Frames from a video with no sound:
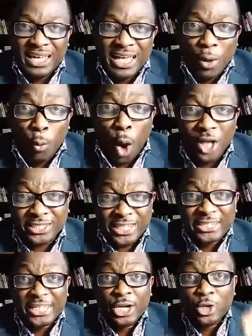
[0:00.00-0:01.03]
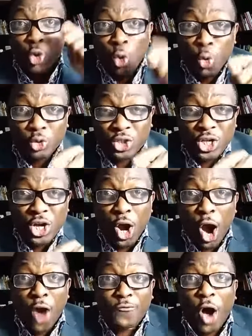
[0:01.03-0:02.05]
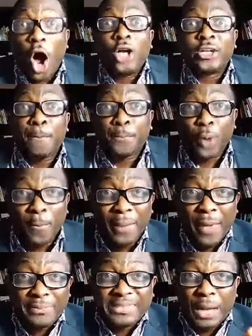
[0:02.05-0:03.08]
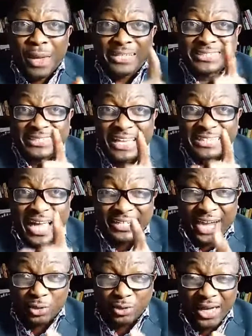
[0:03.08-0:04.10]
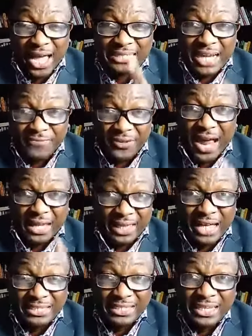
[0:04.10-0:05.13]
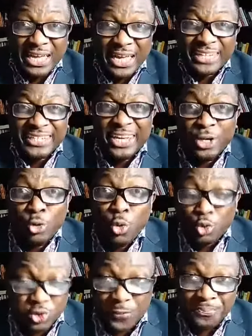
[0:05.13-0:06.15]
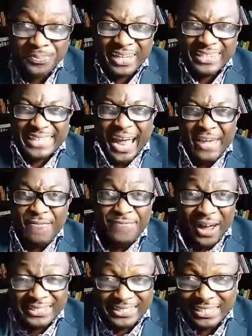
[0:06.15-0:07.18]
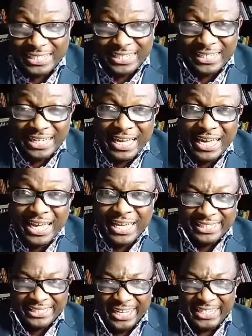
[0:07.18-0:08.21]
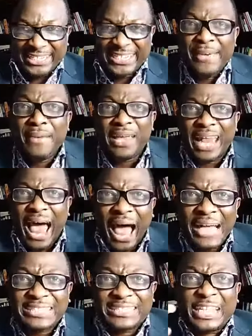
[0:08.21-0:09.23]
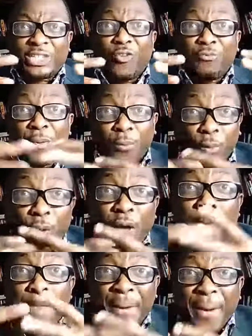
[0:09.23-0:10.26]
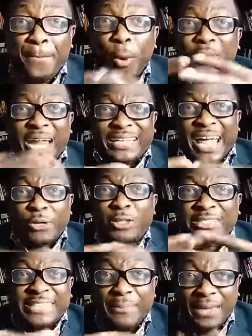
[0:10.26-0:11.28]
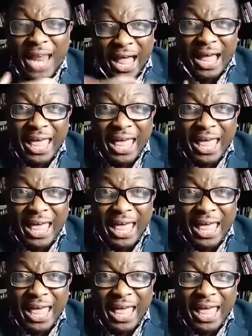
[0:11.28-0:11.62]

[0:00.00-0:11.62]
What is the root of all the problems that we are seeing in Nigeria today and in Africa at large? The root. Diversity. The similar set of people. People that are not similar.